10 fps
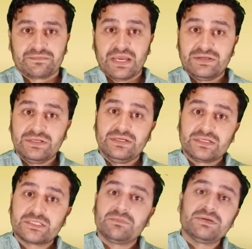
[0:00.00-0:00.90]
and
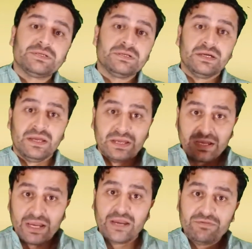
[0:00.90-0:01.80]
ear-splitting
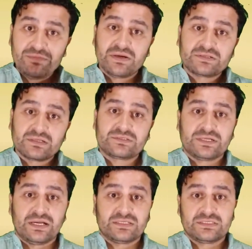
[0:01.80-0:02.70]
heavy metal
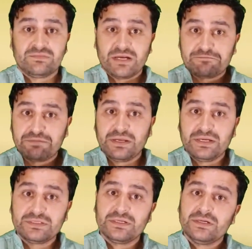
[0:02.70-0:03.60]
tracks were
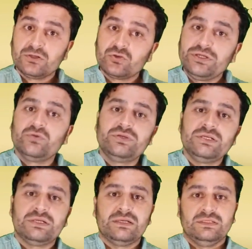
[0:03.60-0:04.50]
played to new
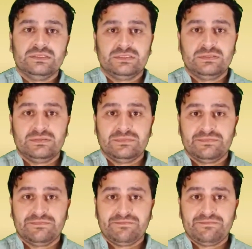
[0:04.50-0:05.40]
detainees
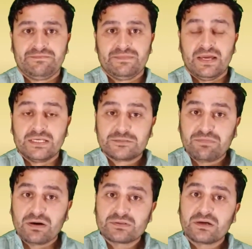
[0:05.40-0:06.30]
as
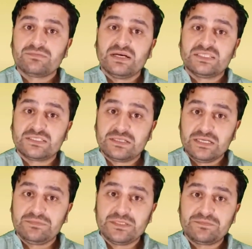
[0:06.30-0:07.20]
part of a
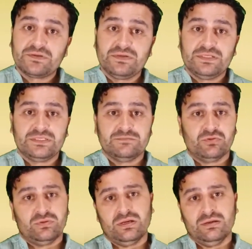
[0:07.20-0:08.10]
sleep deprivation
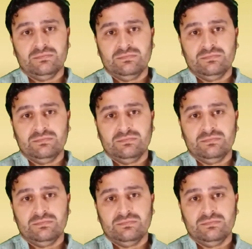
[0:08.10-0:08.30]
program.